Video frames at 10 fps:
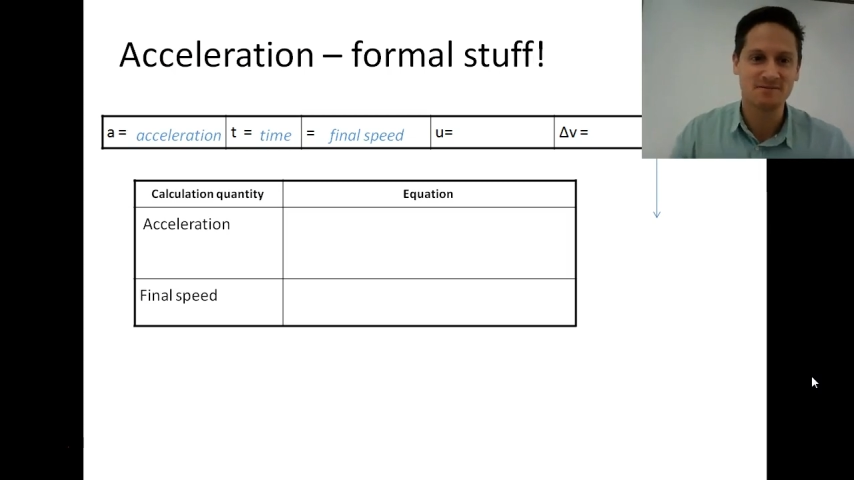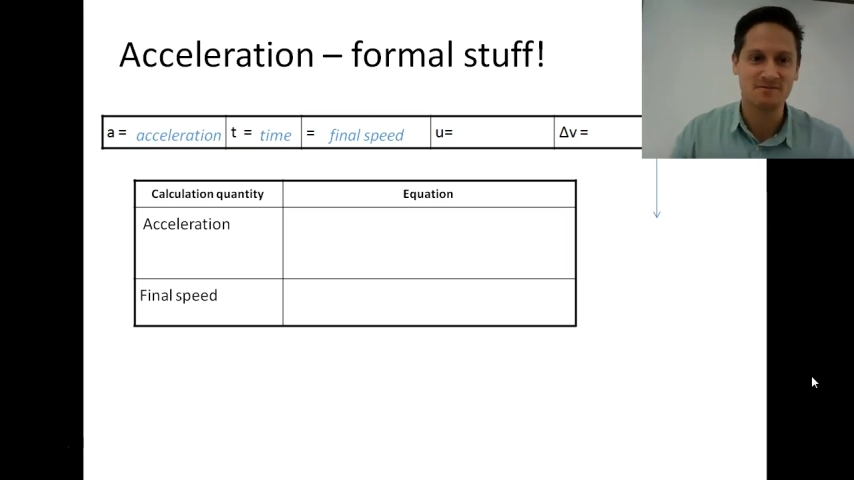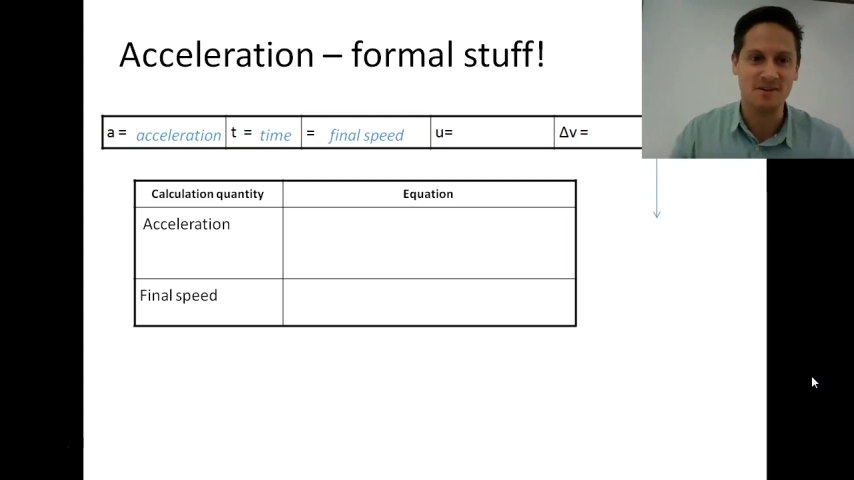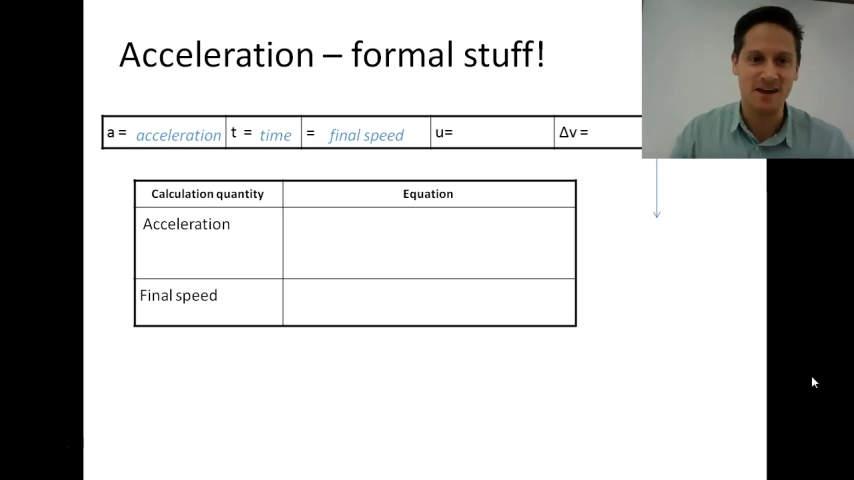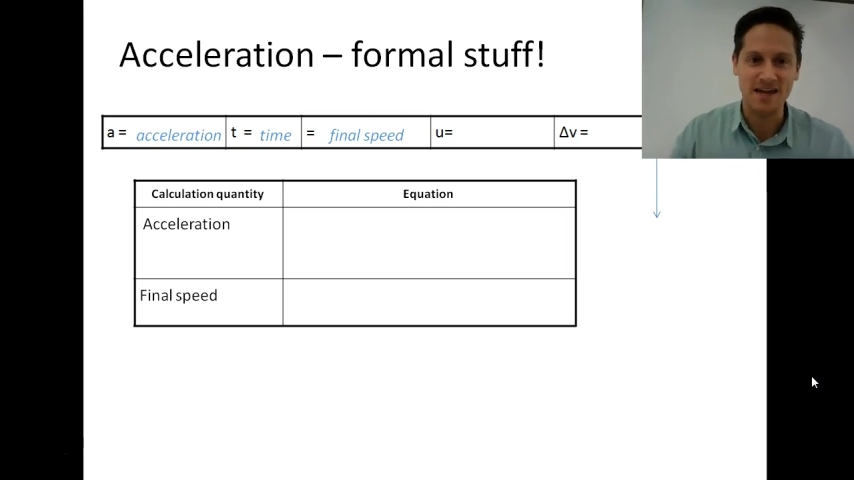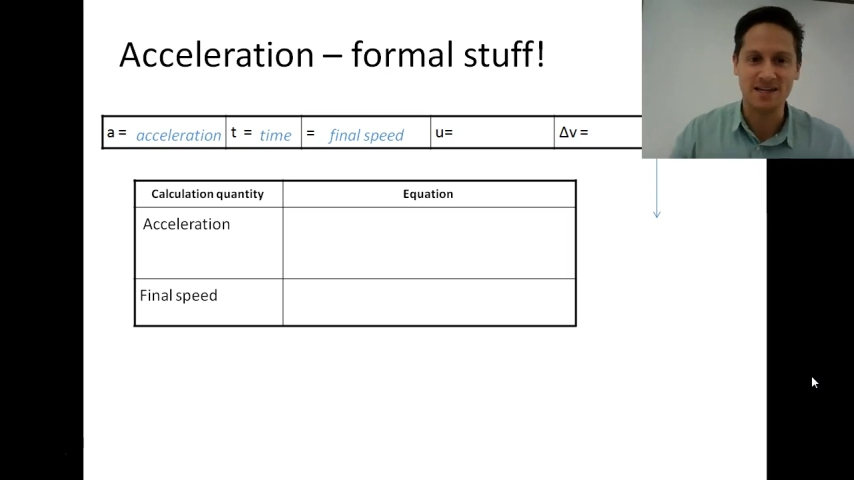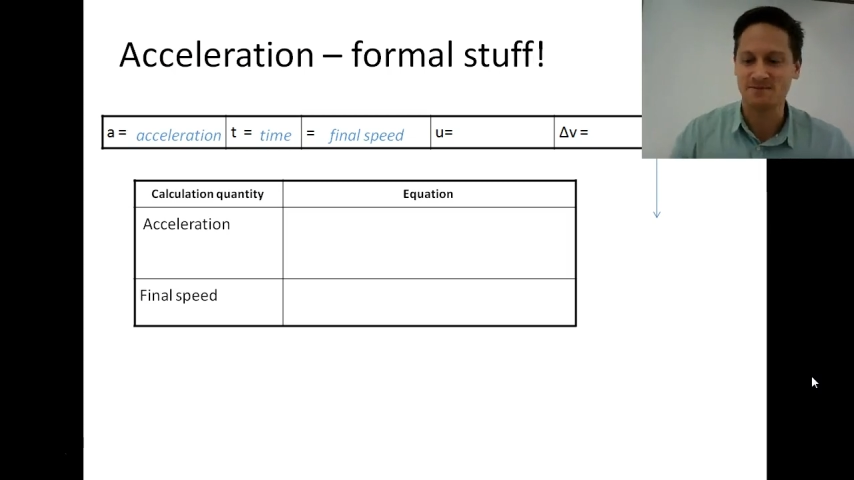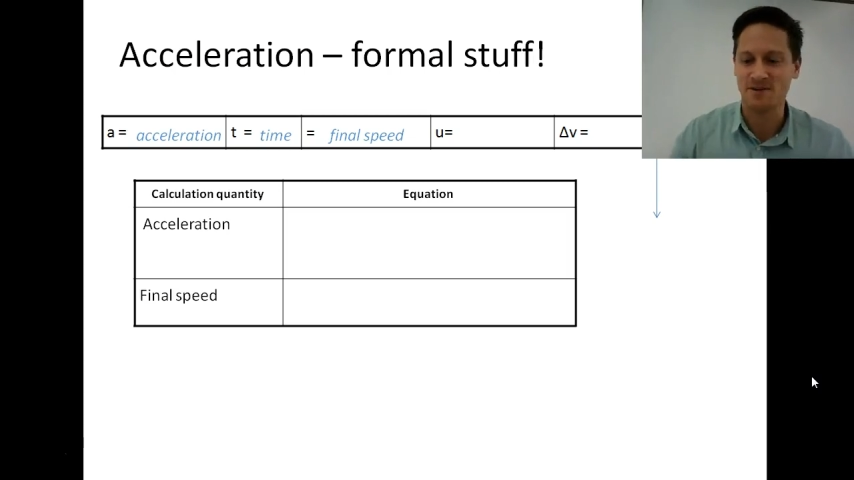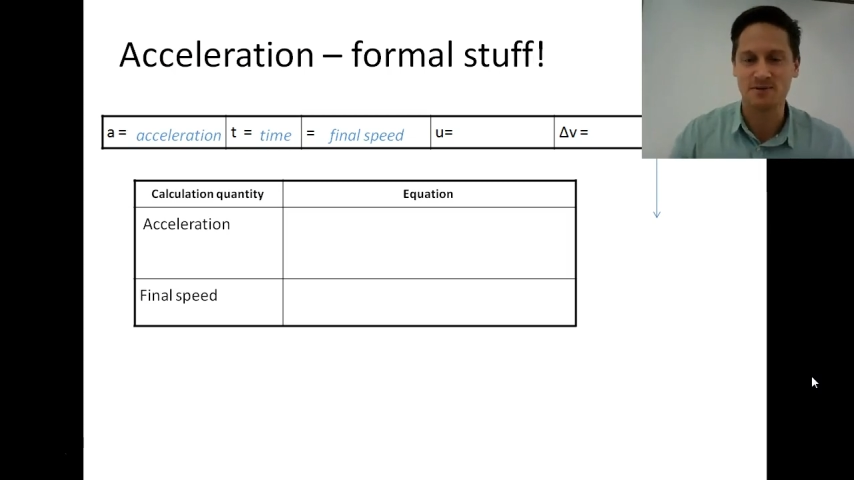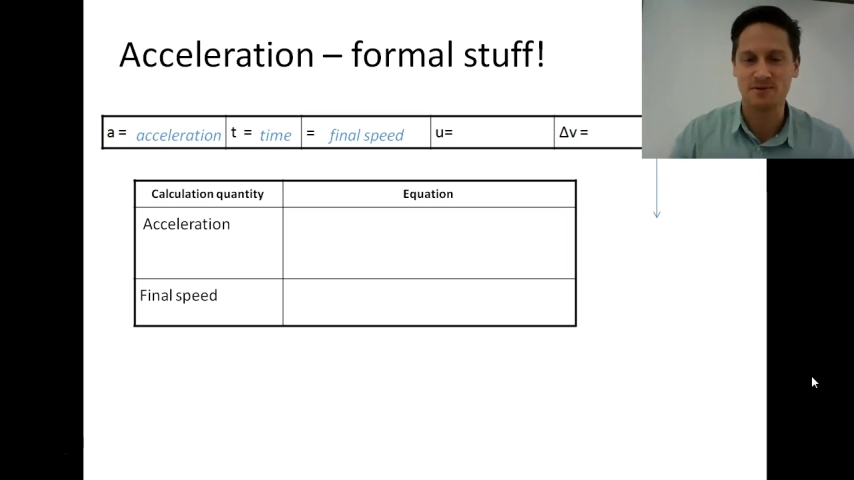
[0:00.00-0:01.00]
V
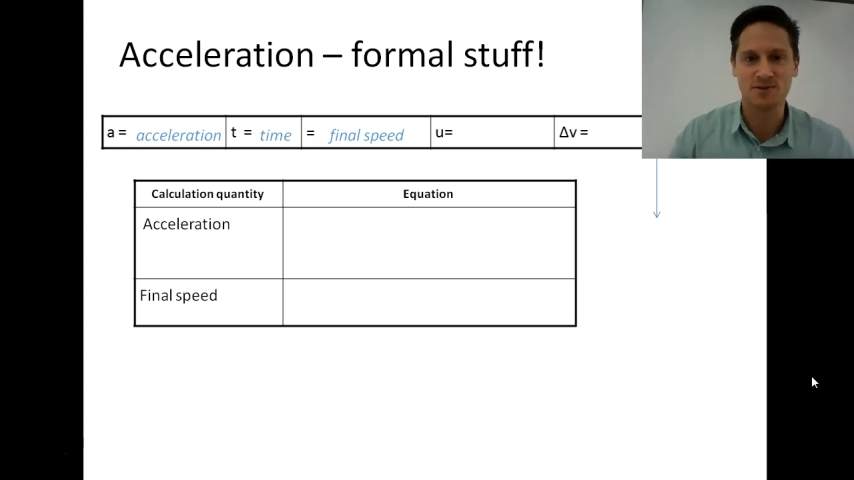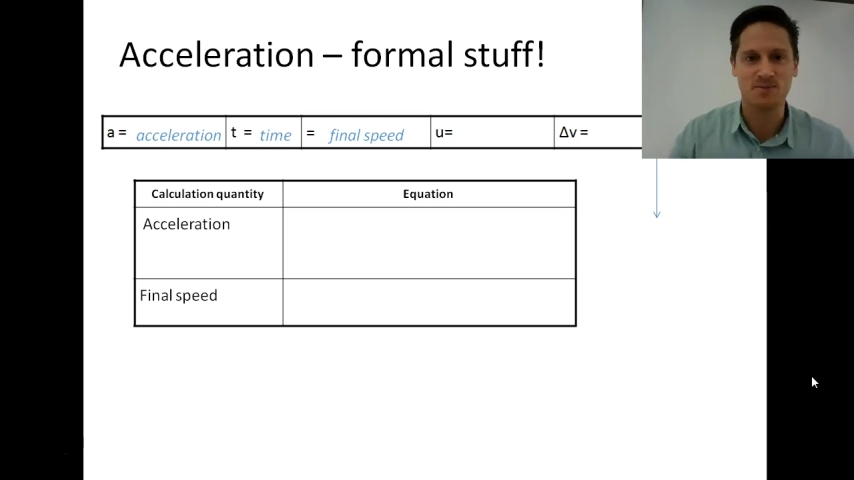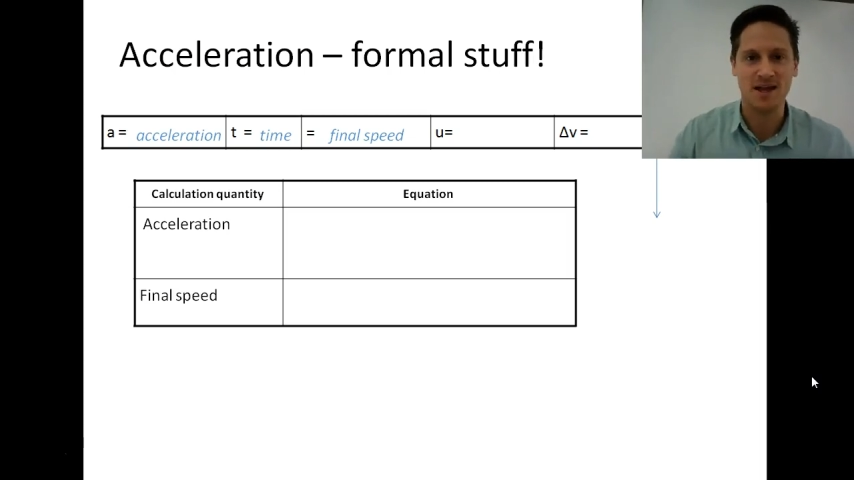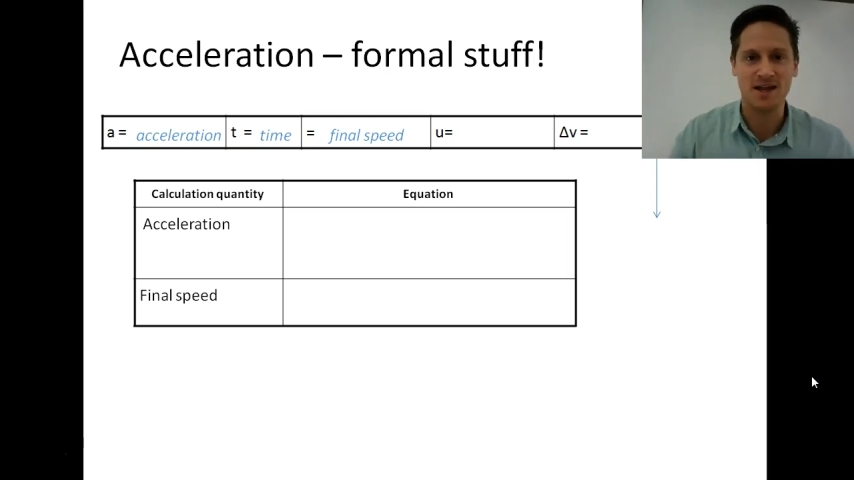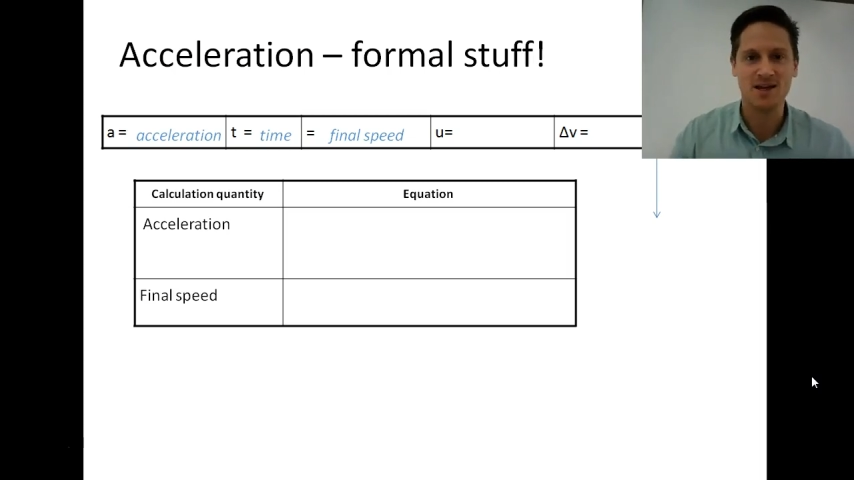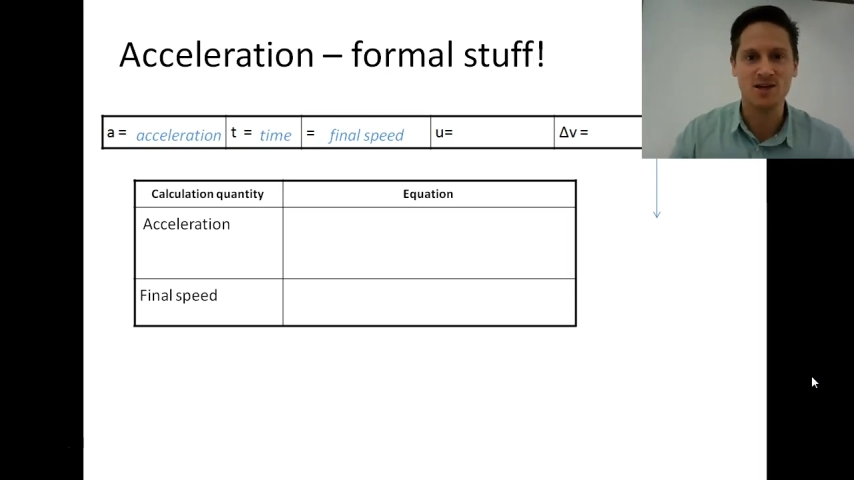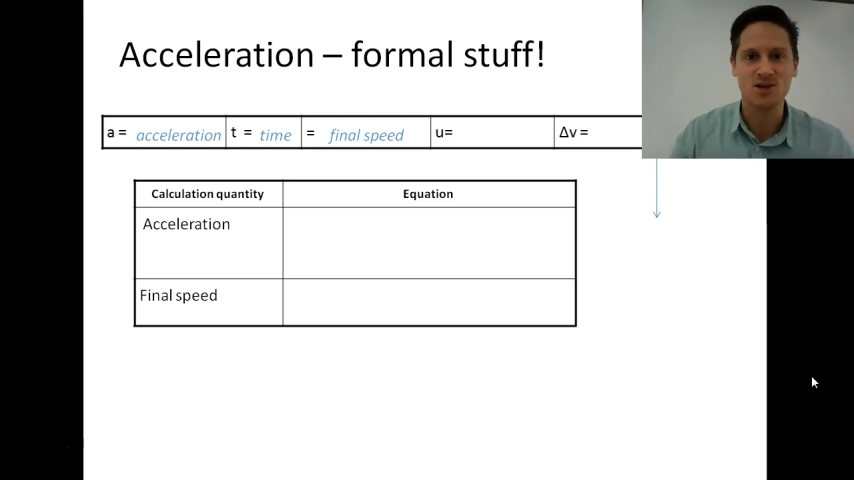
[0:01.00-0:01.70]
is final speed,